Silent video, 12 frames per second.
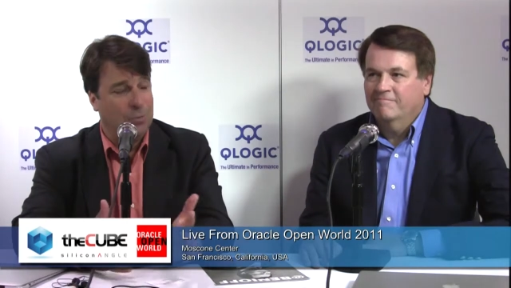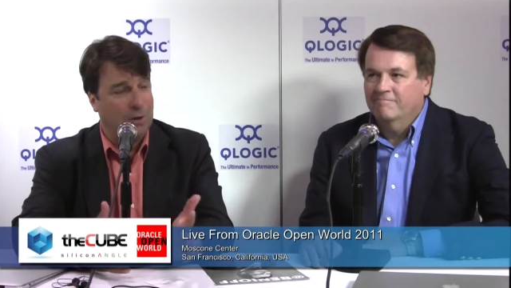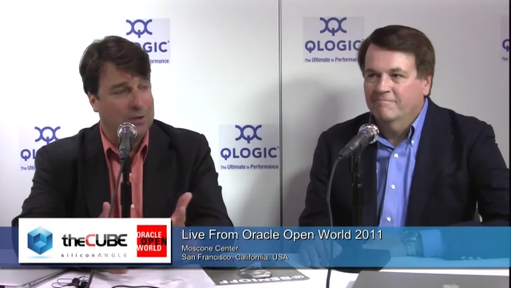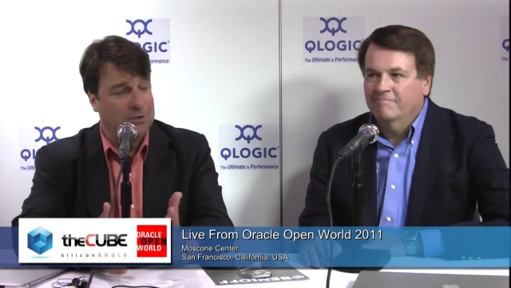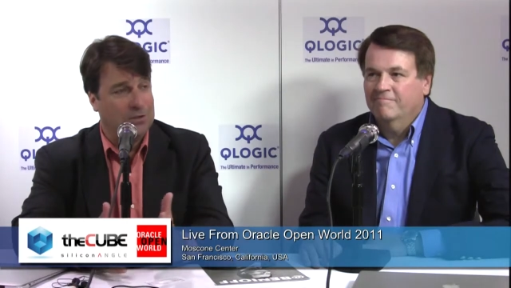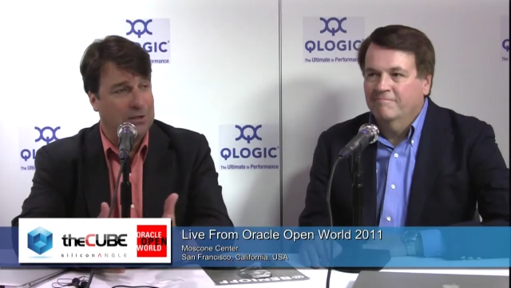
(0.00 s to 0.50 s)

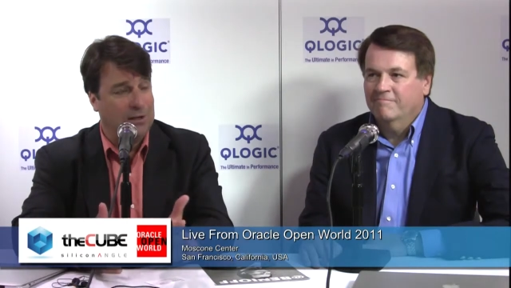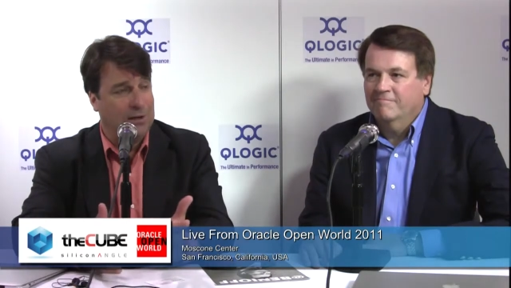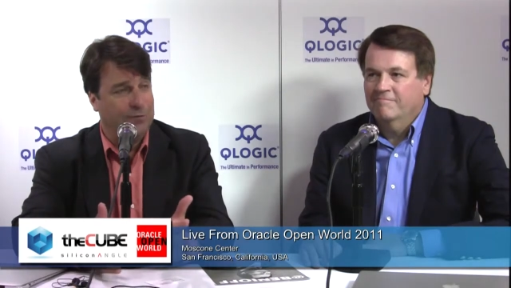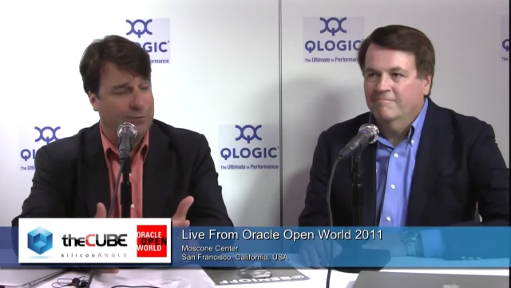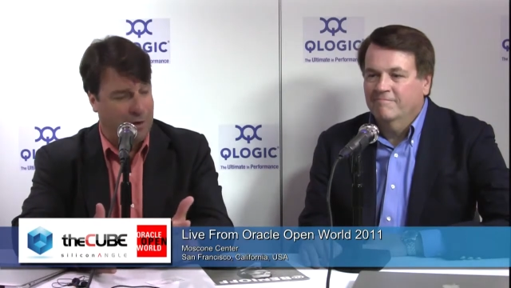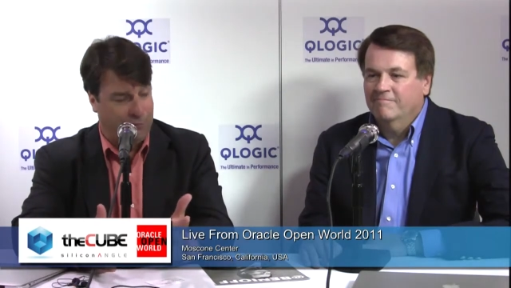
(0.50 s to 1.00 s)
Speaker 1: was
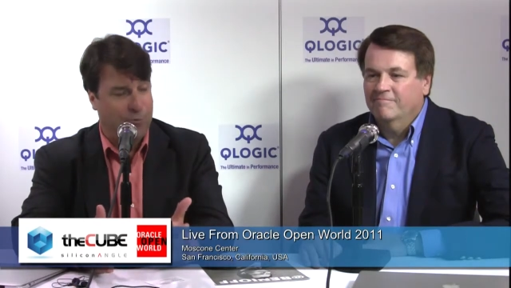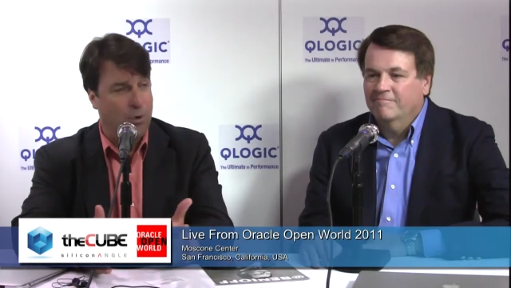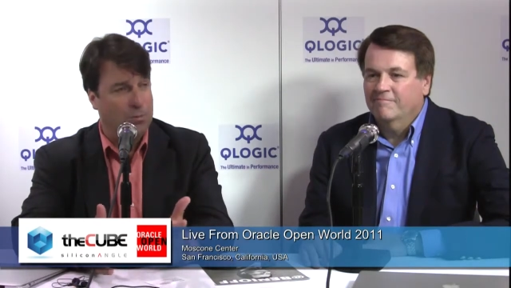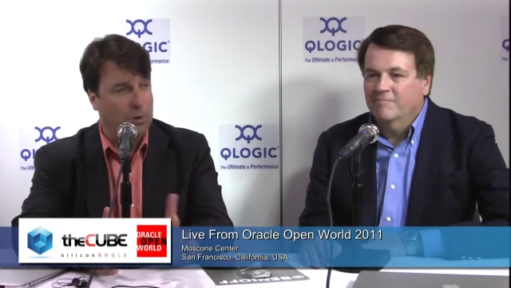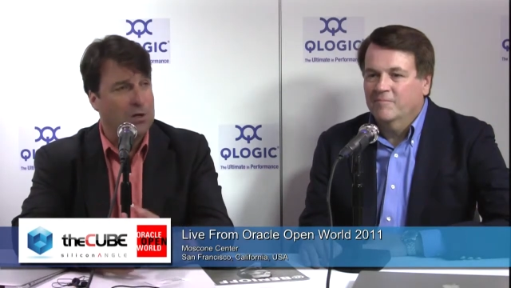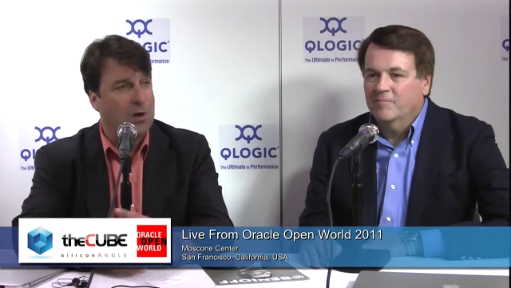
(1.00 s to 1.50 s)
the
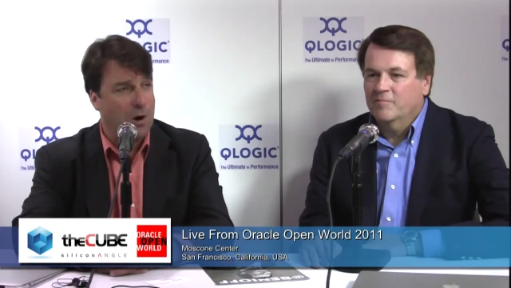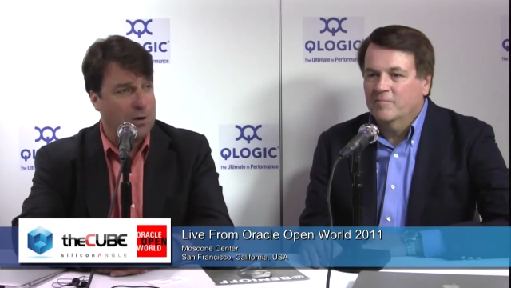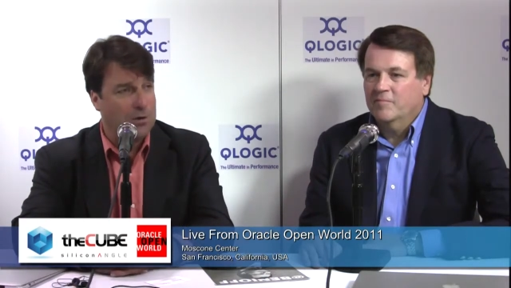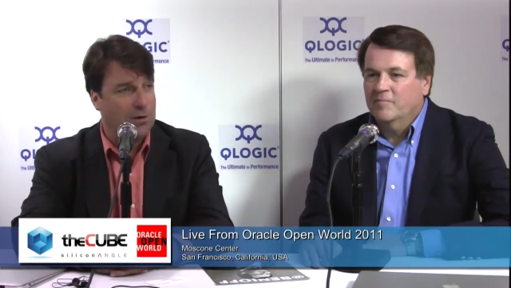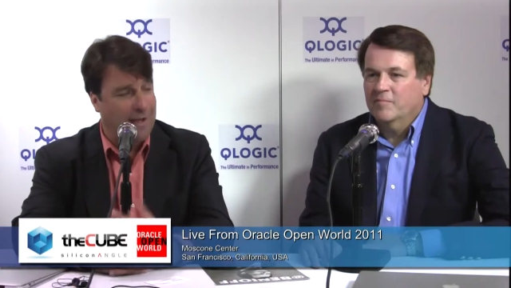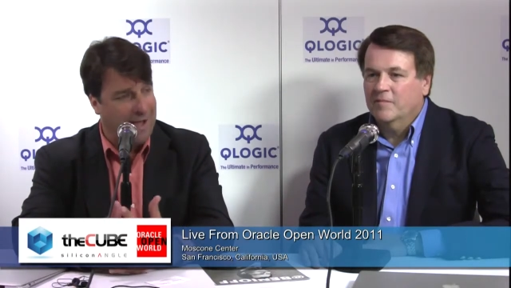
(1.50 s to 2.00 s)
former
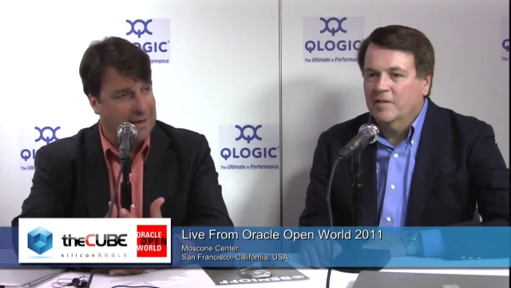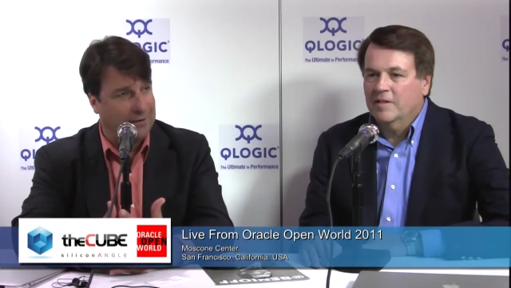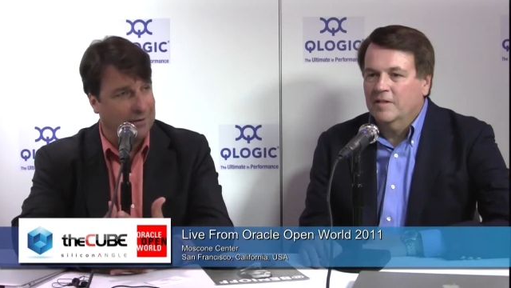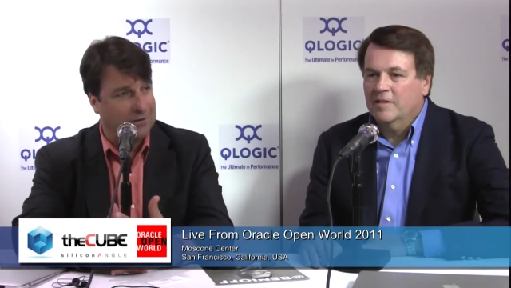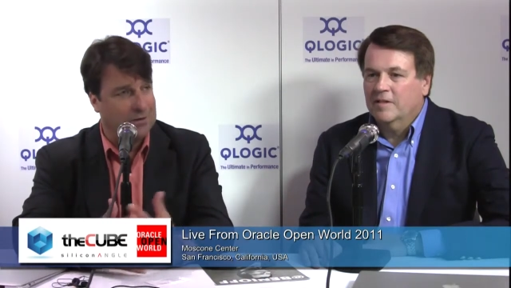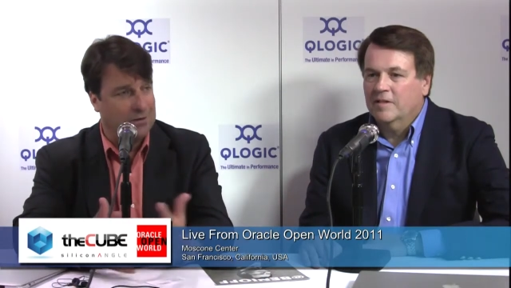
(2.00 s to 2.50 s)
Gartner
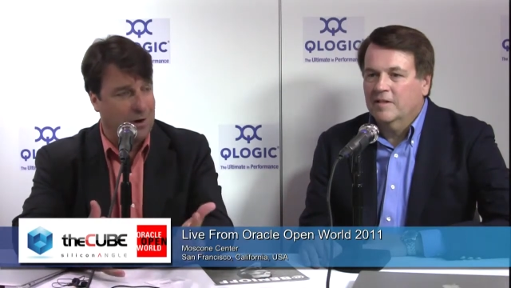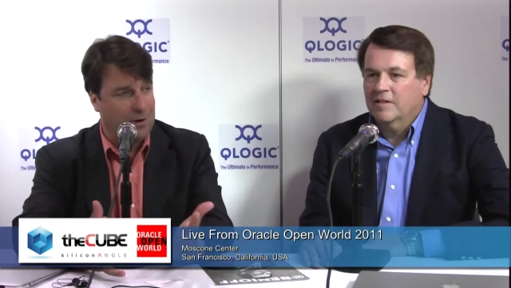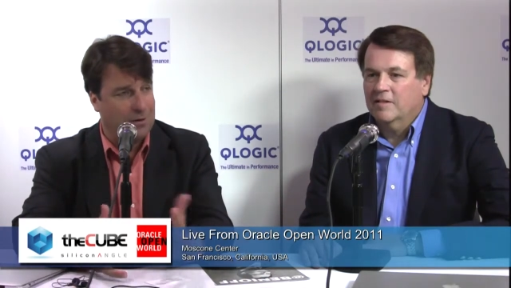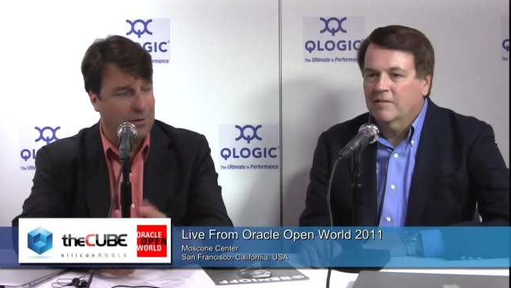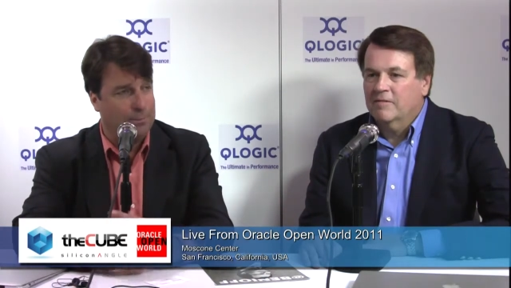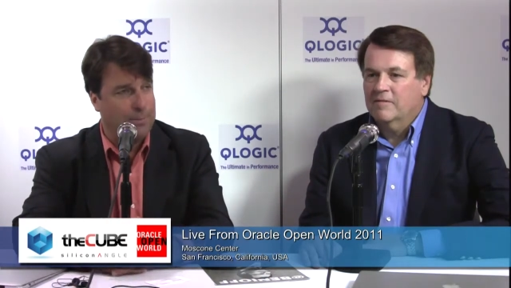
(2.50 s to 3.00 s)
analyst, and
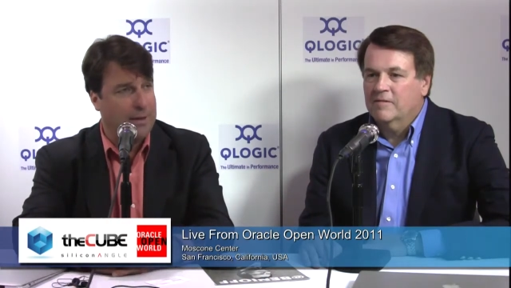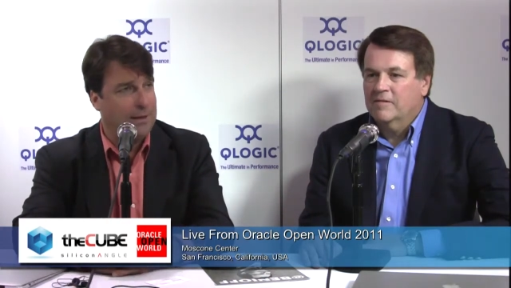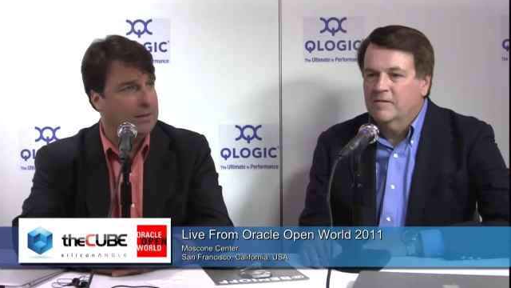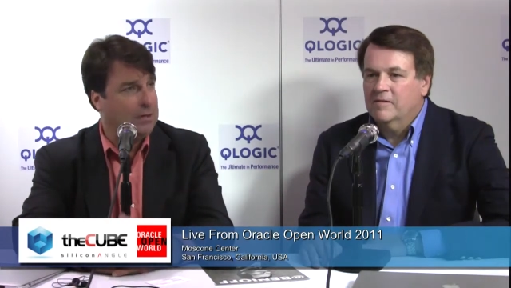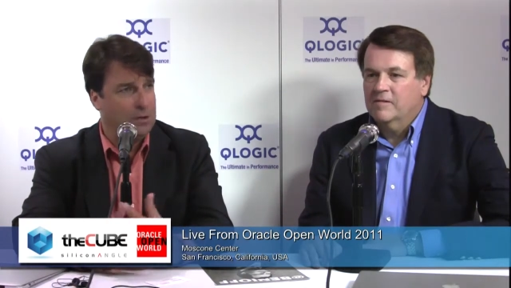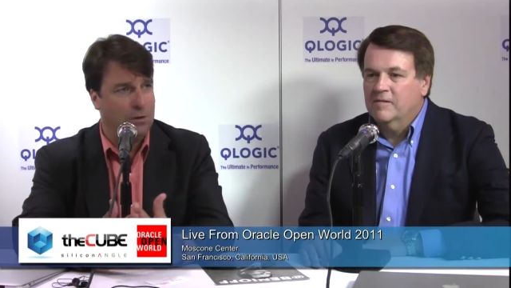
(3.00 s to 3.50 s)
Gartner, a
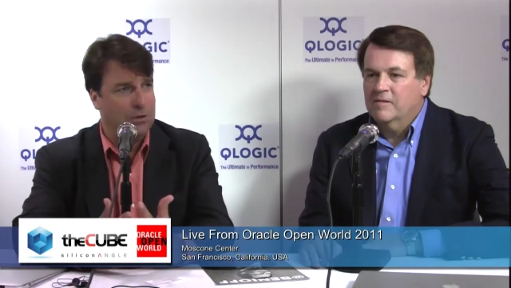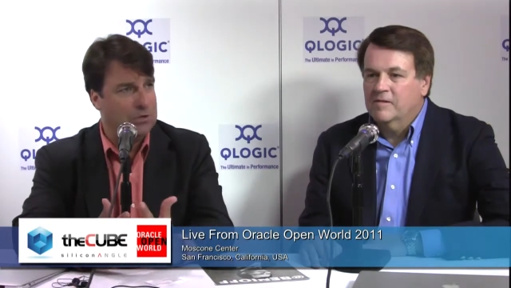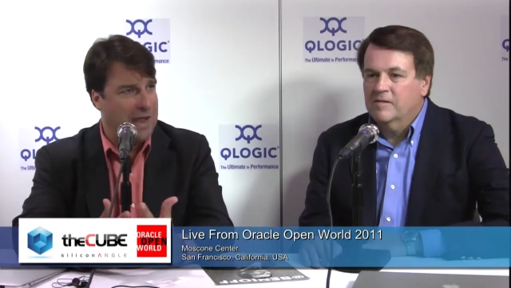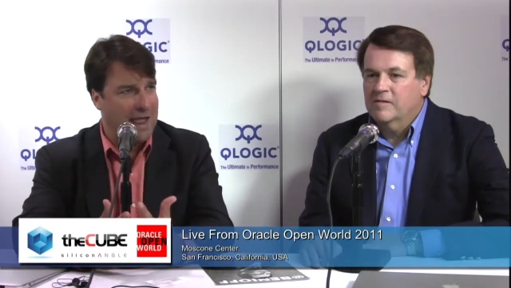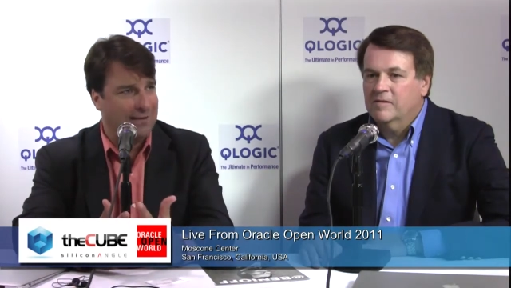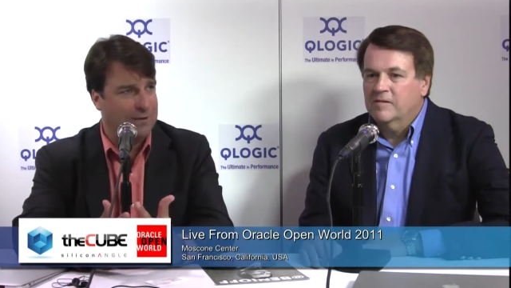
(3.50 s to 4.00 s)
big,
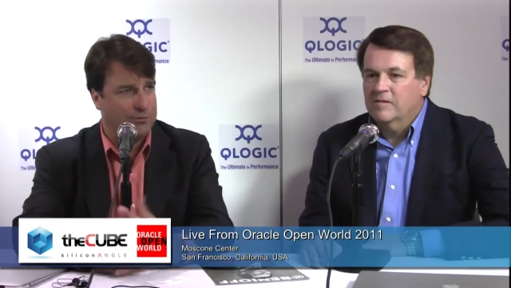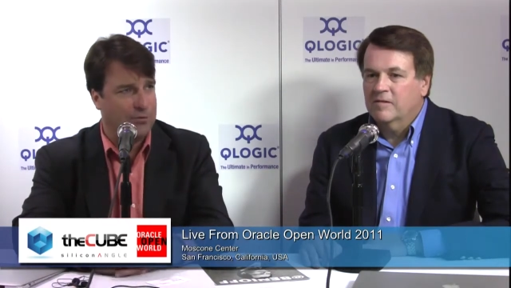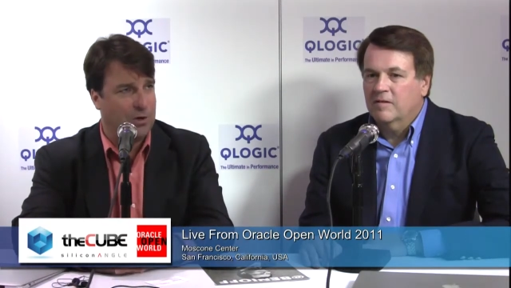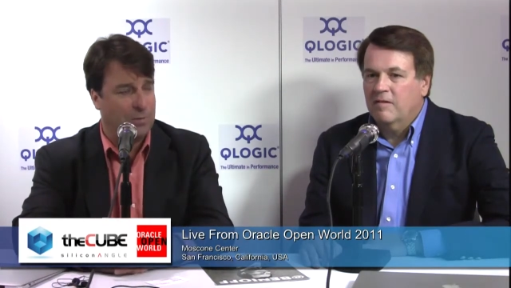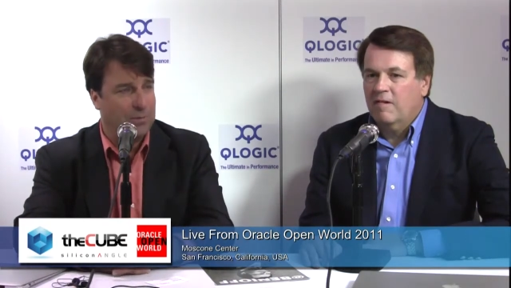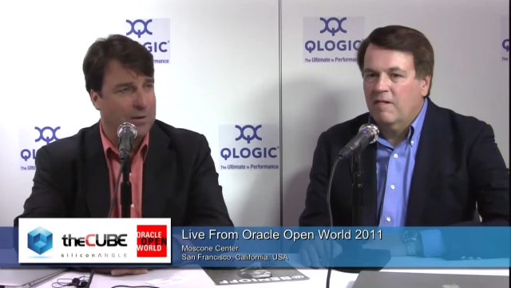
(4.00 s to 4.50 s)
huge analyst
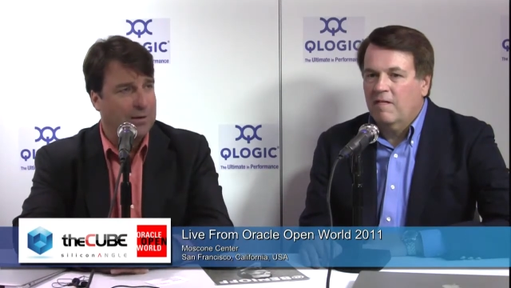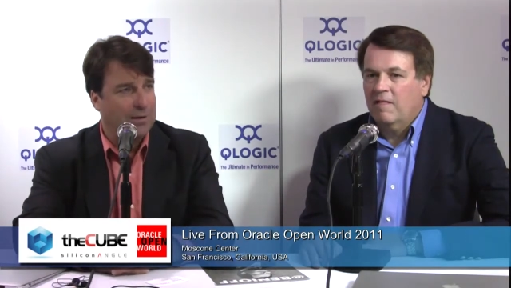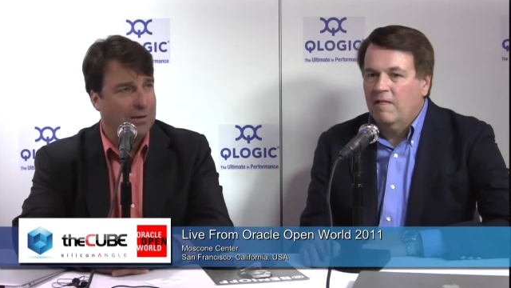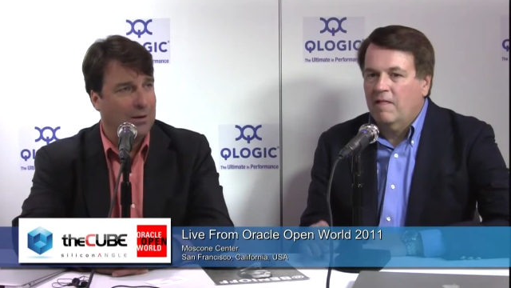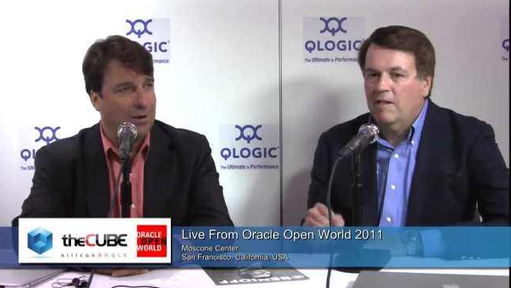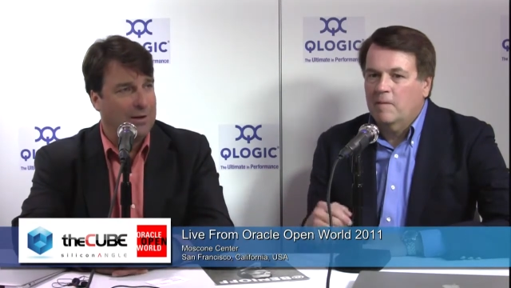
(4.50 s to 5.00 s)
firm uh,